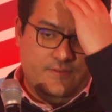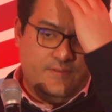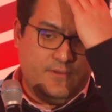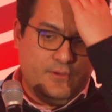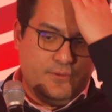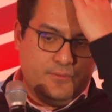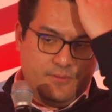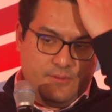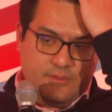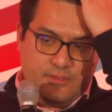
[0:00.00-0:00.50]

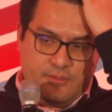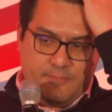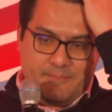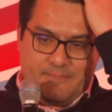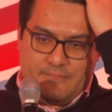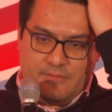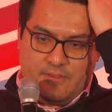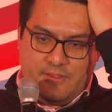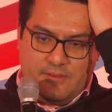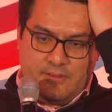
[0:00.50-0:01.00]
So
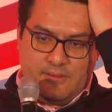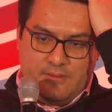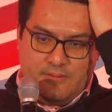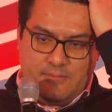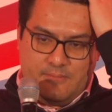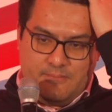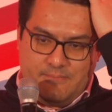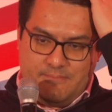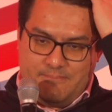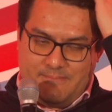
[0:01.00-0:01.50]
the
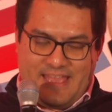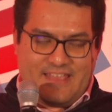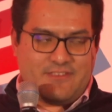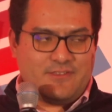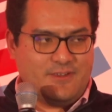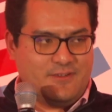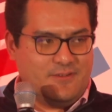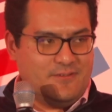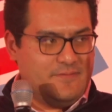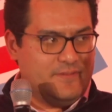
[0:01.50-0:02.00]

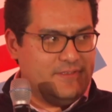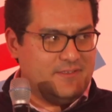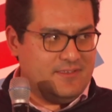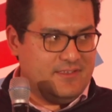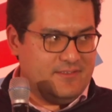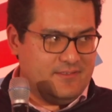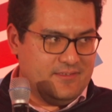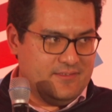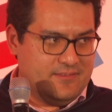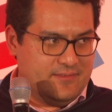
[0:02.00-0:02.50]
magic of this
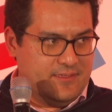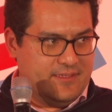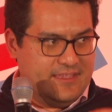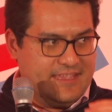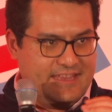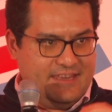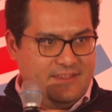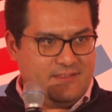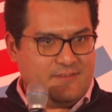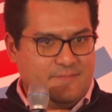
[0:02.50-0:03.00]
is that
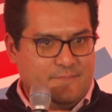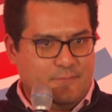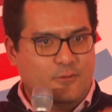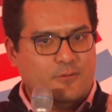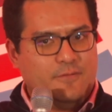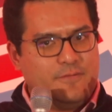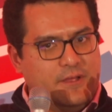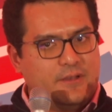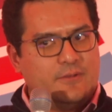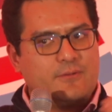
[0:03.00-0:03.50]
it is a full
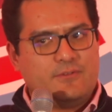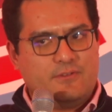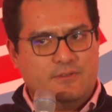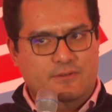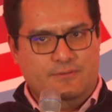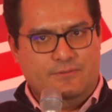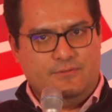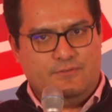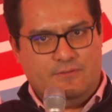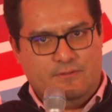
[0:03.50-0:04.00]
funnel
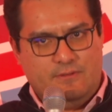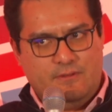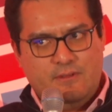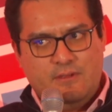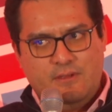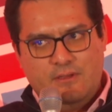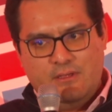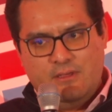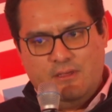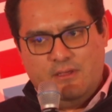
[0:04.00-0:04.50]
solution.
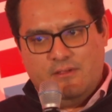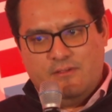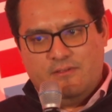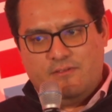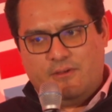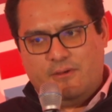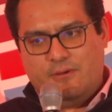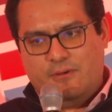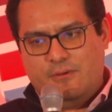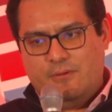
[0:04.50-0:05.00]

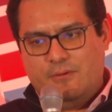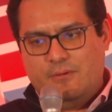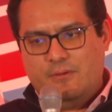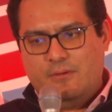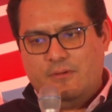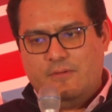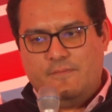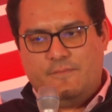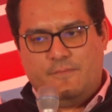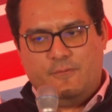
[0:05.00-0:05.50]
So,
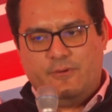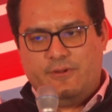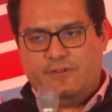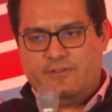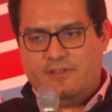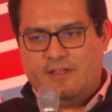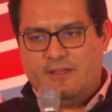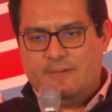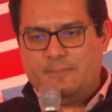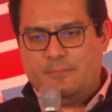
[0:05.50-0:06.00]
for
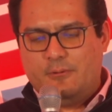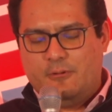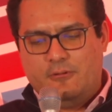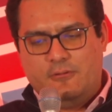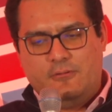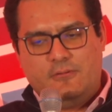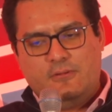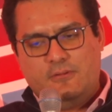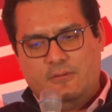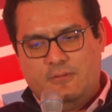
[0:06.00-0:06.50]

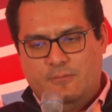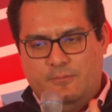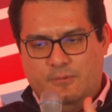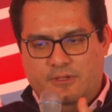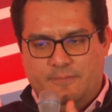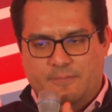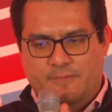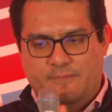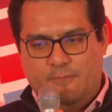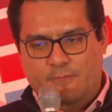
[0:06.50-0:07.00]
example,
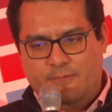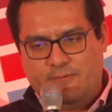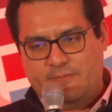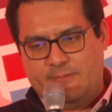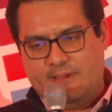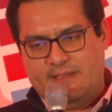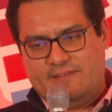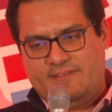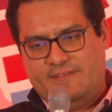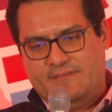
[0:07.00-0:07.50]
with Performance
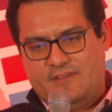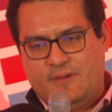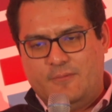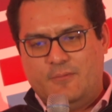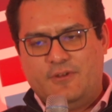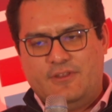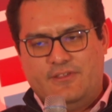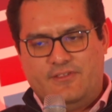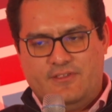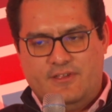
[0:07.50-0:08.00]
Max, if
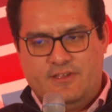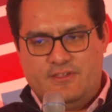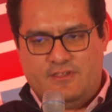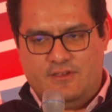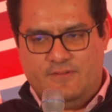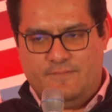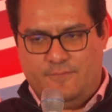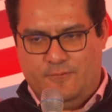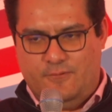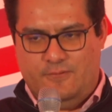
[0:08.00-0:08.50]
someone is
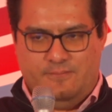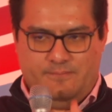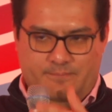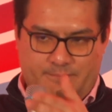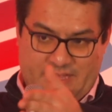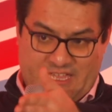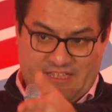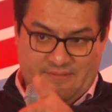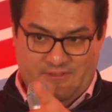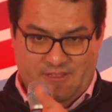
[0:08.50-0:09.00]
searching for
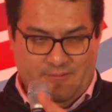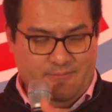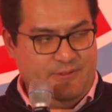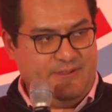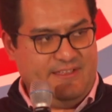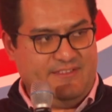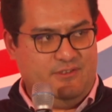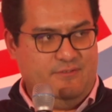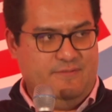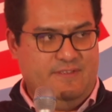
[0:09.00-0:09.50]
BMW
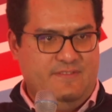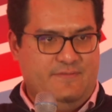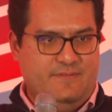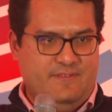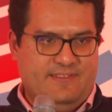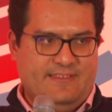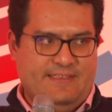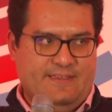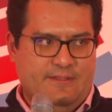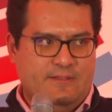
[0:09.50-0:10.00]
SUVs for
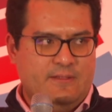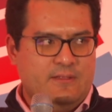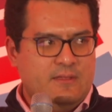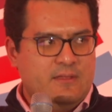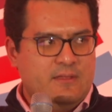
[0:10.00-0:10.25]
sale,